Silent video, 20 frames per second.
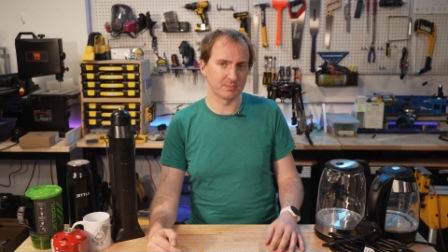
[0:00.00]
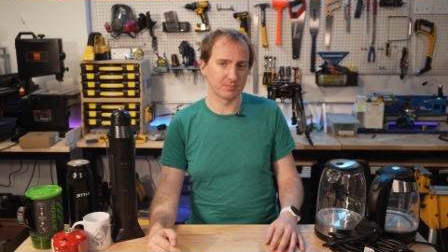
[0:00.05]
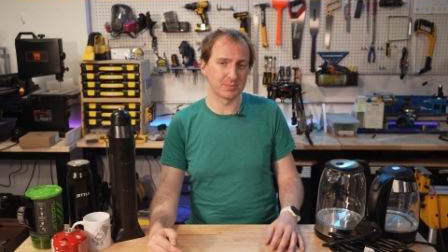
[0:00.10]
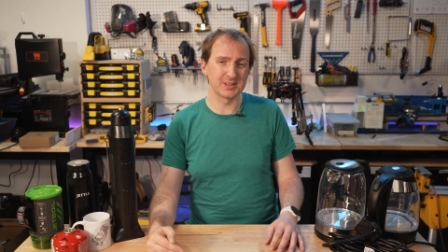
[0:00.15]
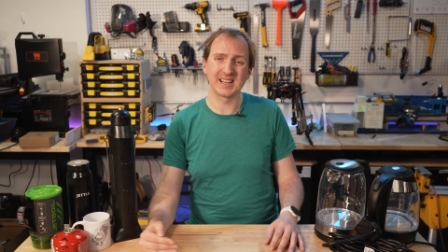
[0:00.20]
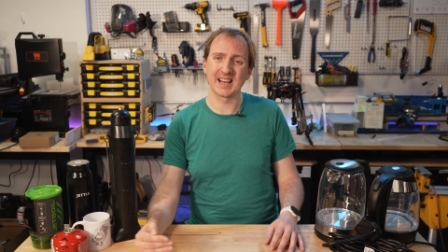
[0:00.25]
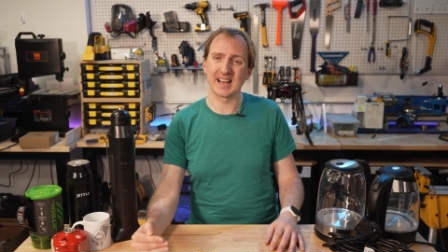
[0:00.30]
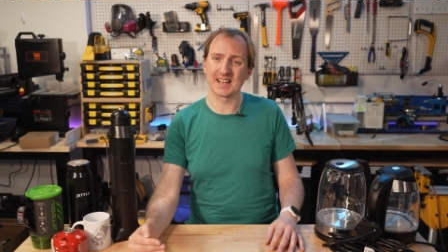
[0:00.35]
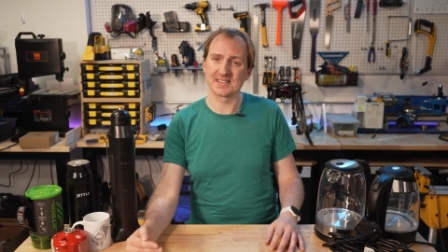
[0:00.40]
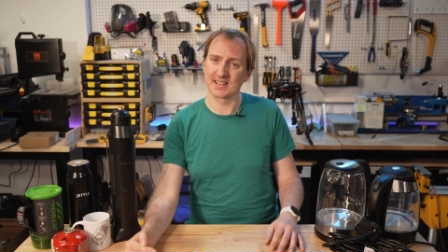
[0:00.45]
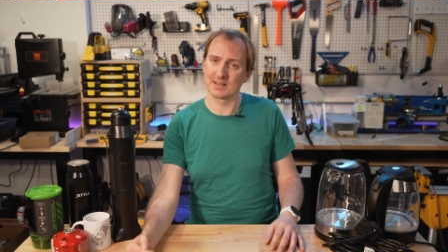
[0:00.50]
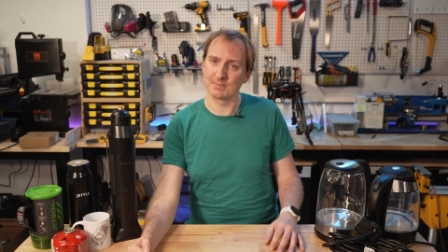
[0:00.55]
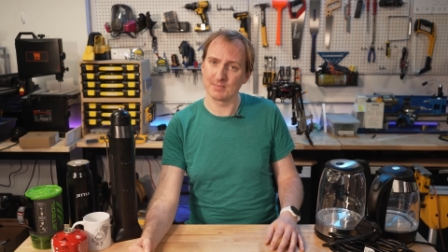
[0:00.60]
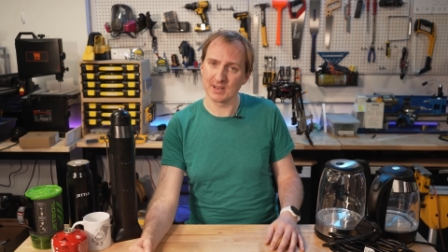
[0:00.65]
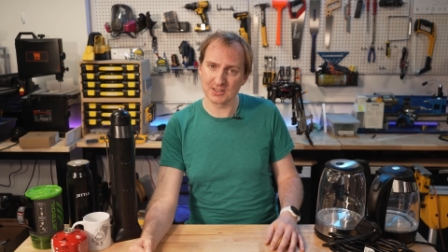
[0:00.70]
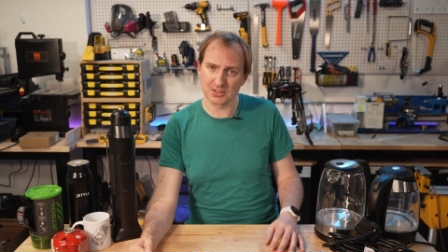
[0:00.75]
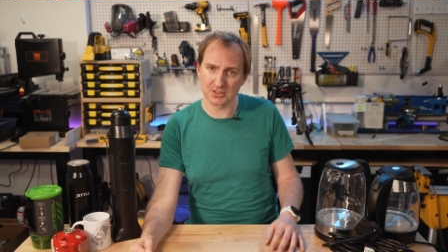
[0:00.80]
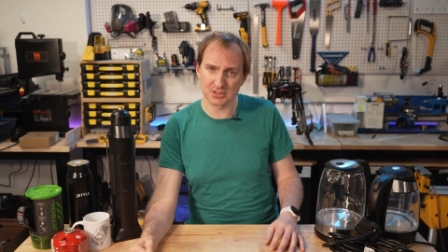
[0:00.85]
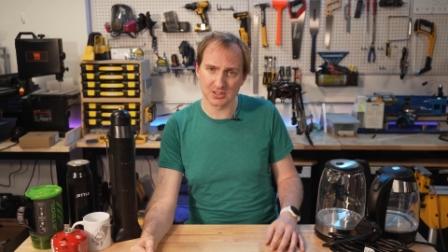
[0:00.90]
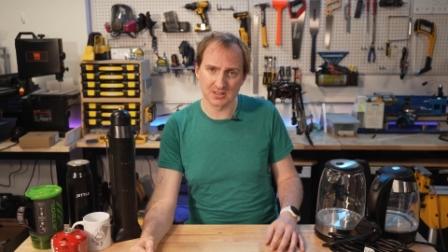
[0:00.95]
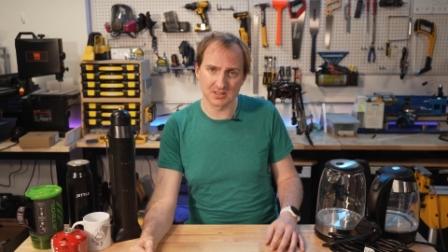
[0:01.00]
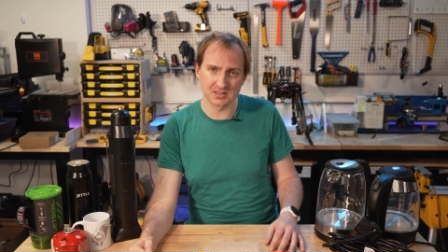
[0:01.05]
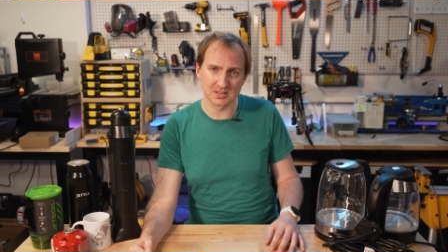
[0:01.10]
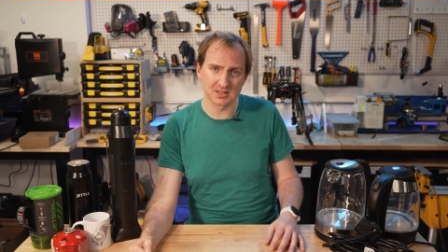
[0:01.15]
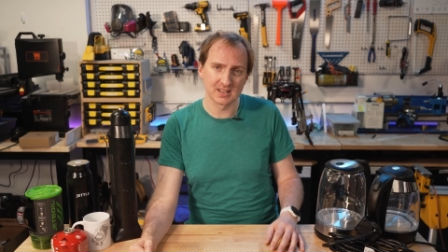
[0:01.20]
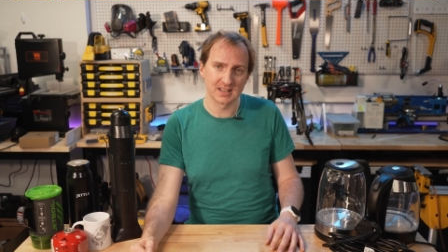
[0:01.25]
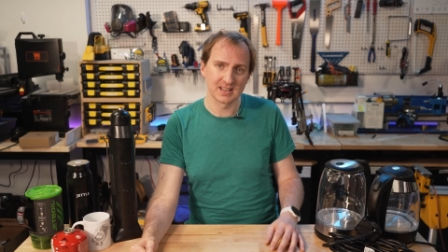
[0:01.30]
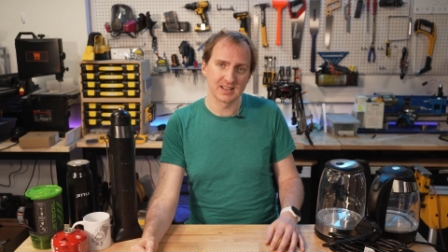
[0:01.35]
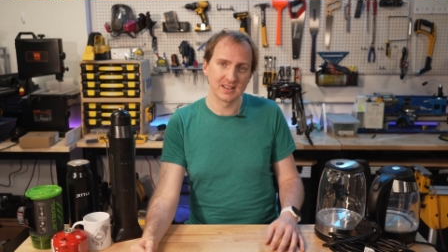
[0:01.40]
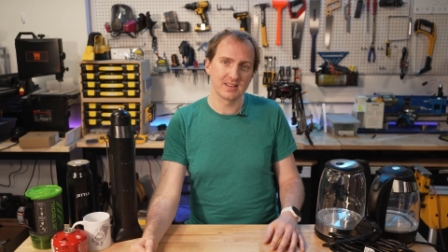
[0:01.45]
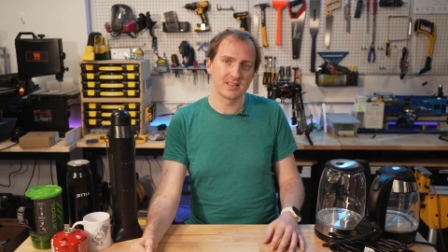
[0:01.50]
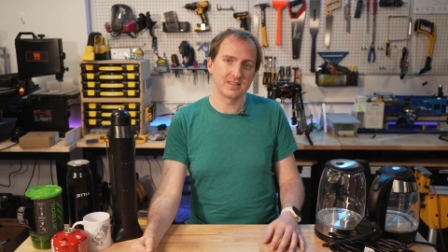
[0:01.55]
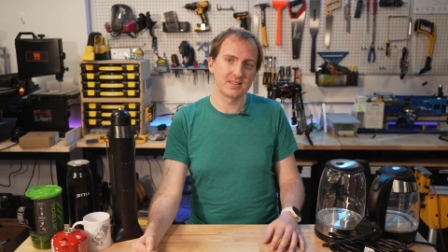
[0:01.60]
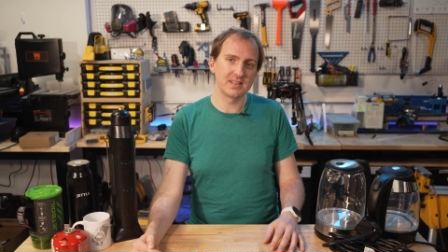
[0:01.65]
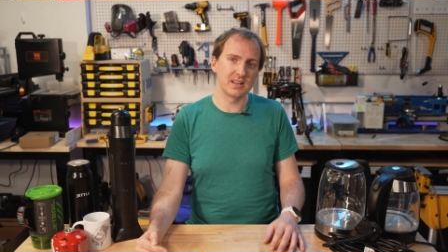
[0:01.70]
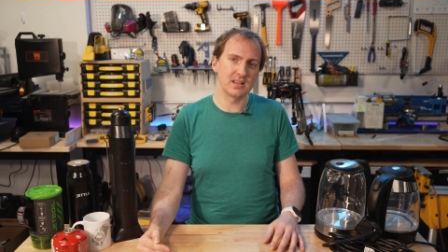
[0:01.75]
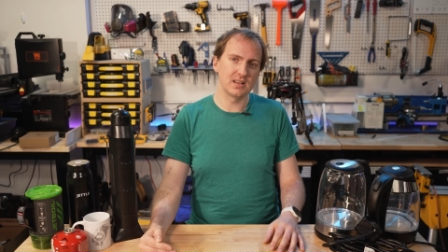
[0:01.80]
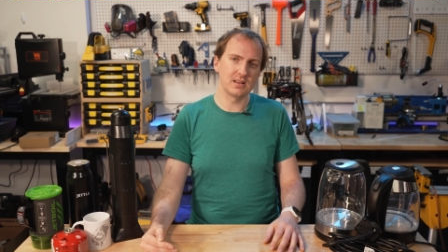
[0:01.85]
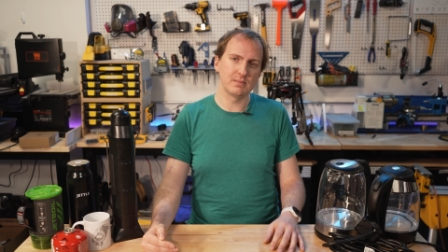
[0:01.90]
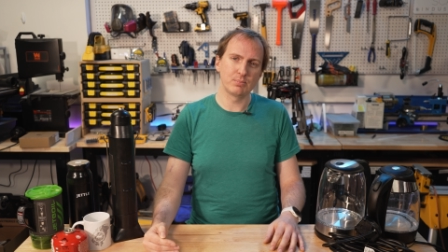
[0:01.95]
But as I mentioned,
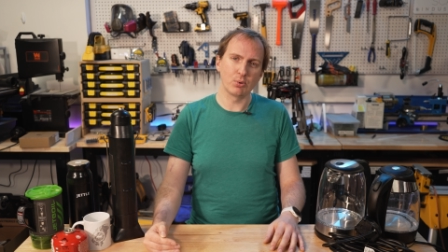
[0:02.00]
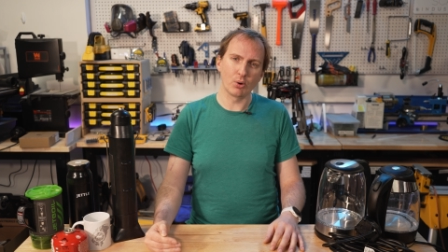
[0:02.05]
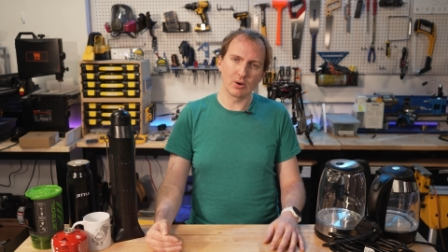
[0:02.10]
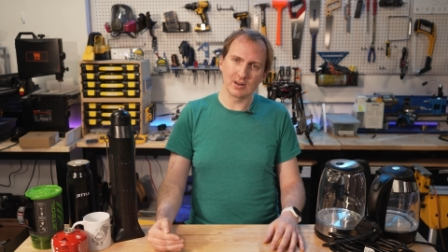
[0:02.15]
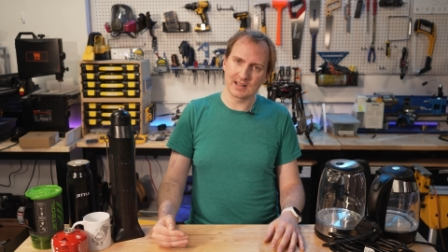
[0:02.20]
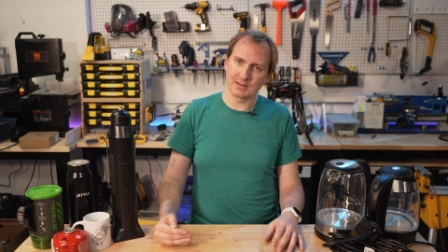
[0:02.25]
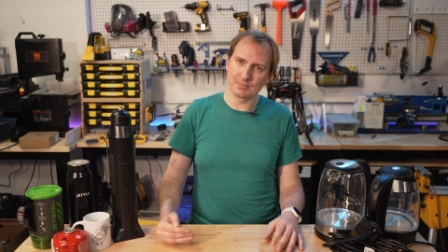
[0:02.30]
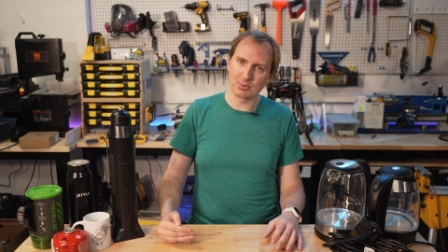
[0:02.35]
the boiling